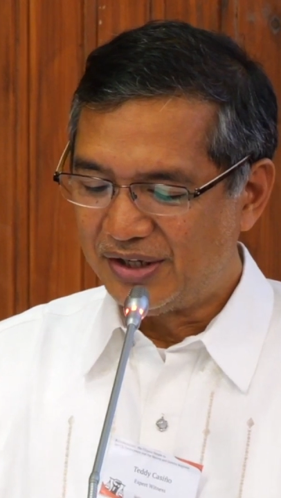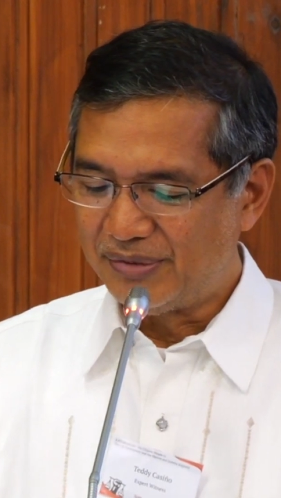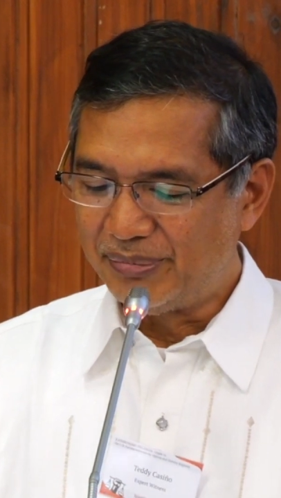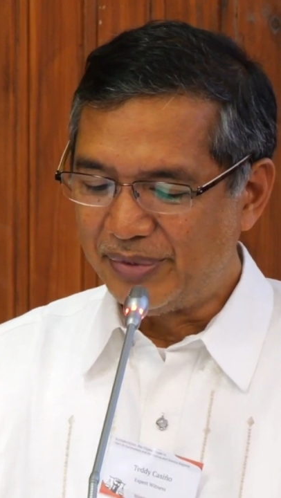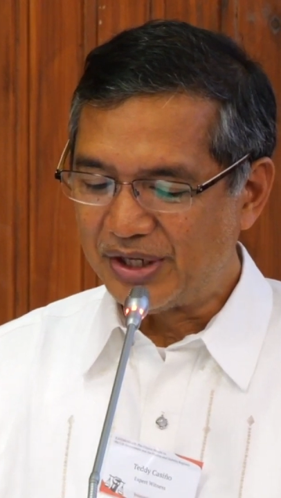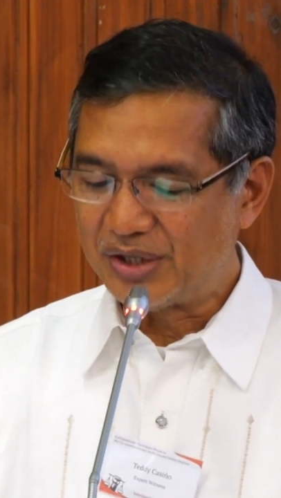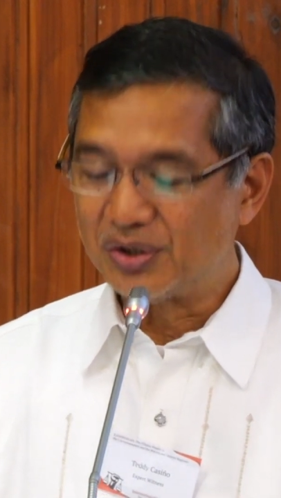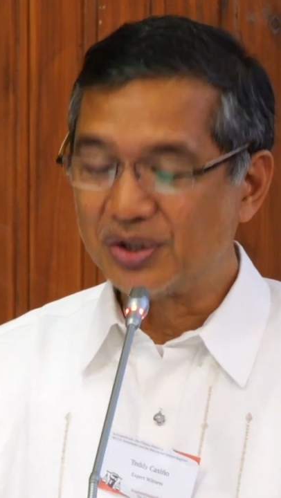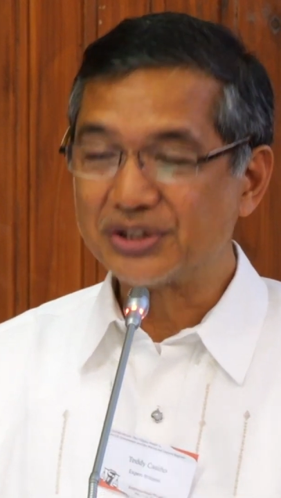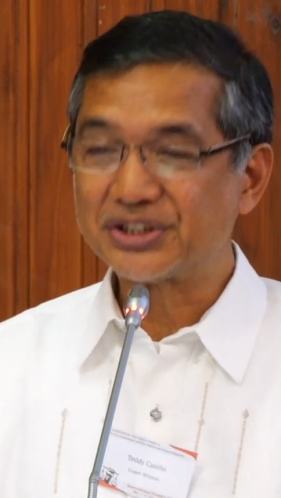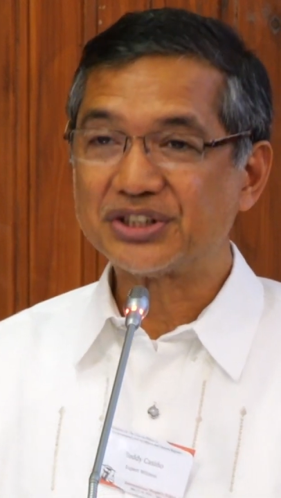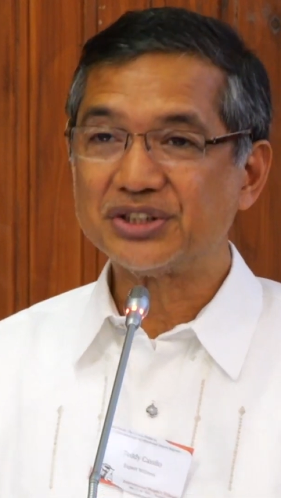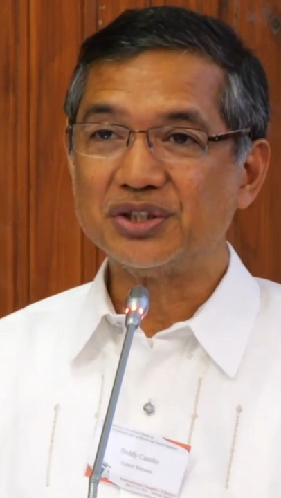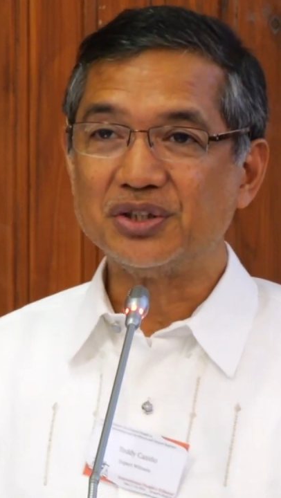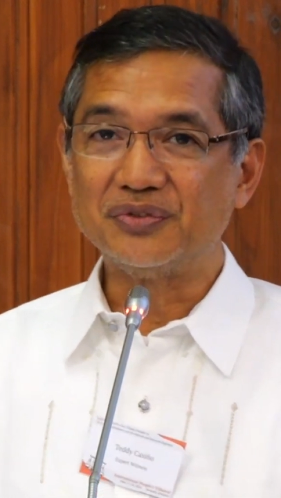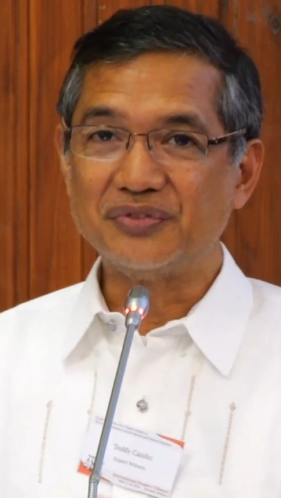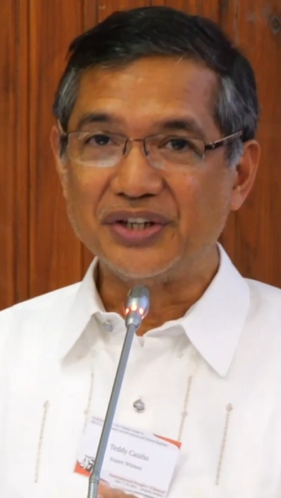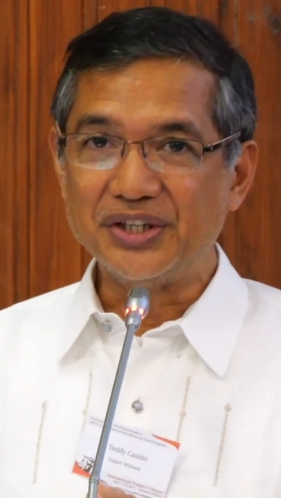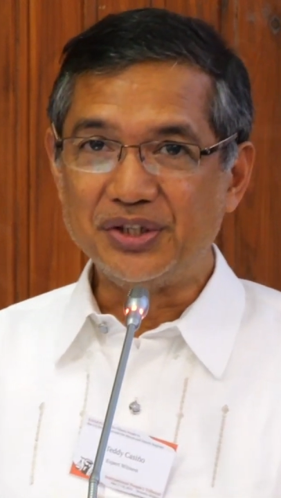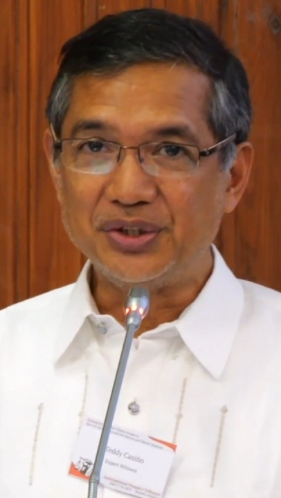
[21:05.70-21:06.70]
because
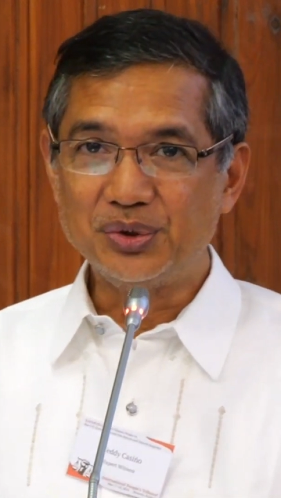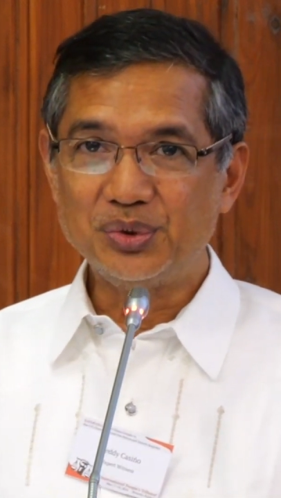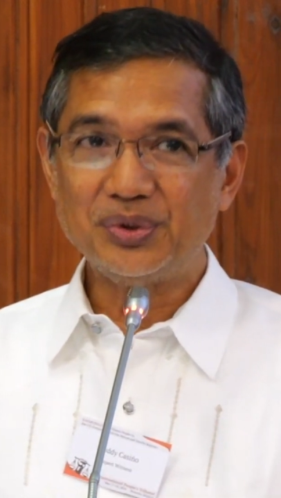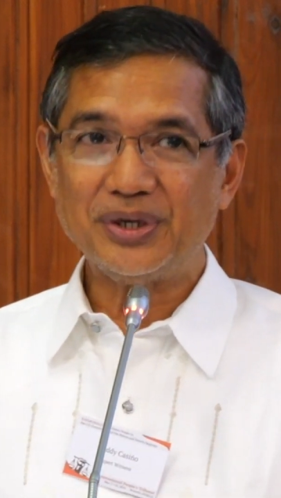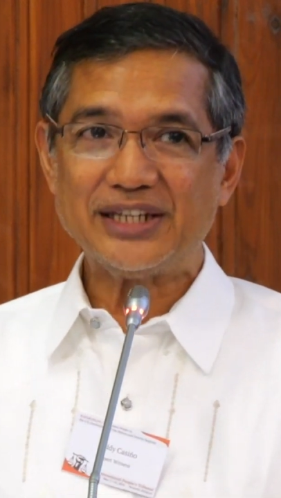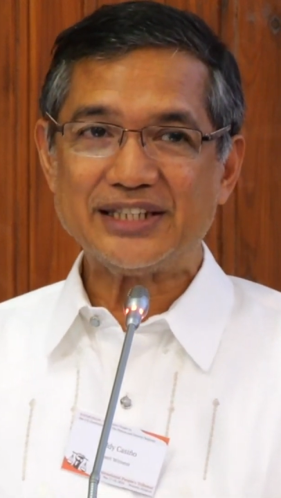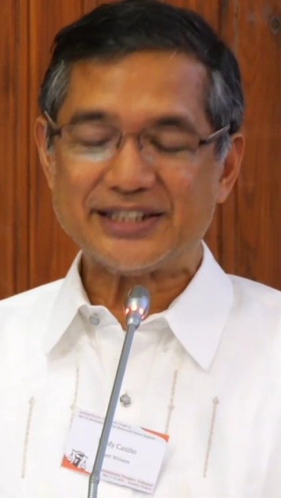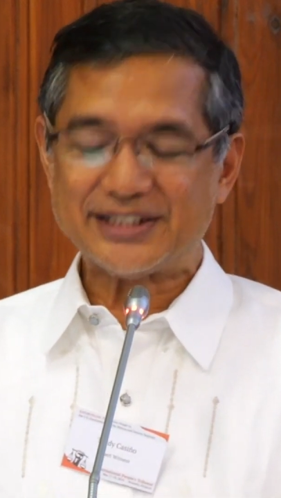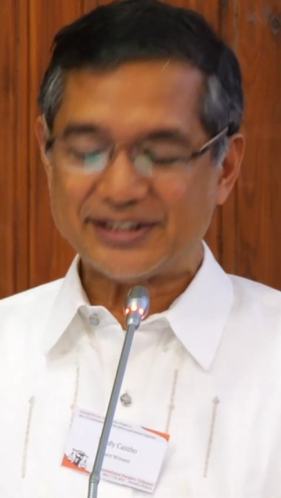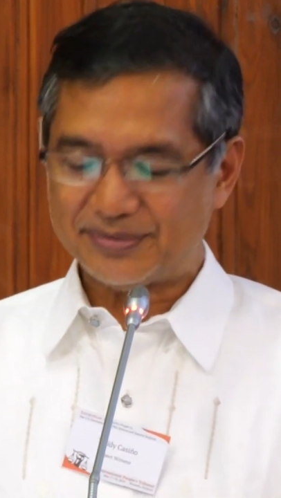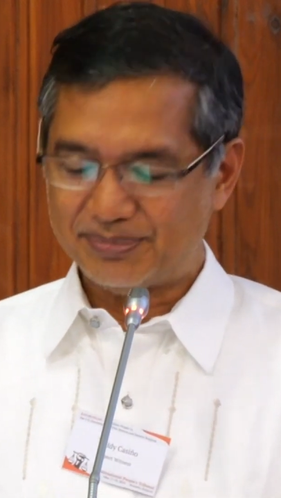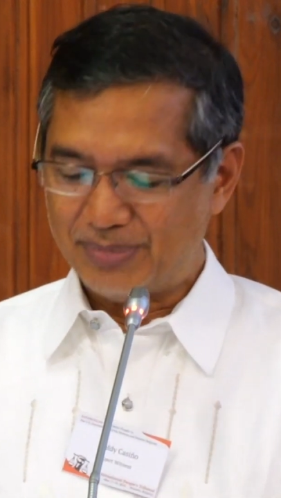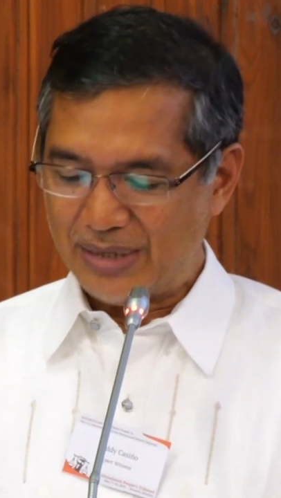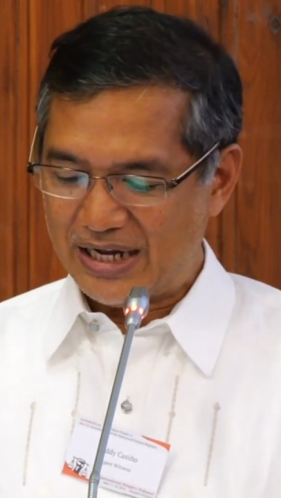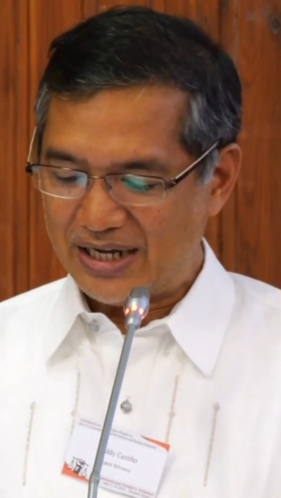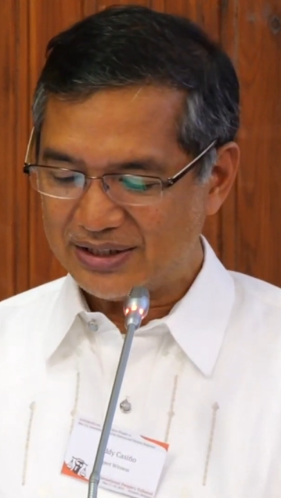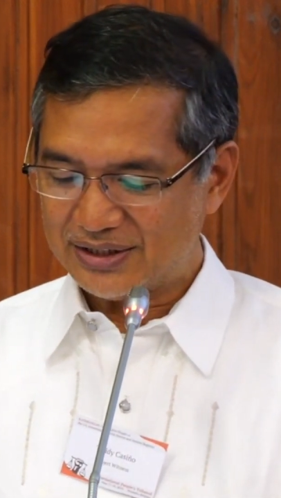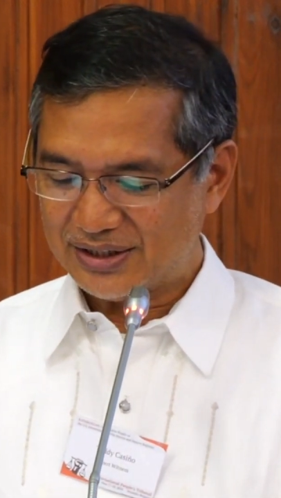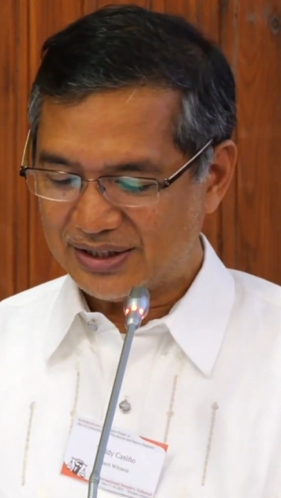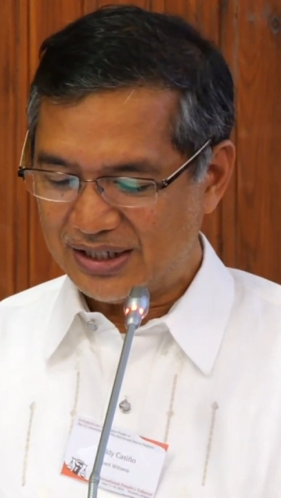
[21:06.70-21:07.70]
of a
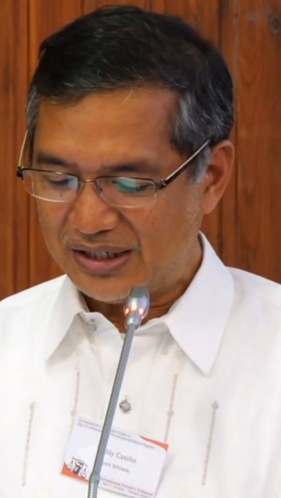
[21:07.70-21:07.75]
US-backed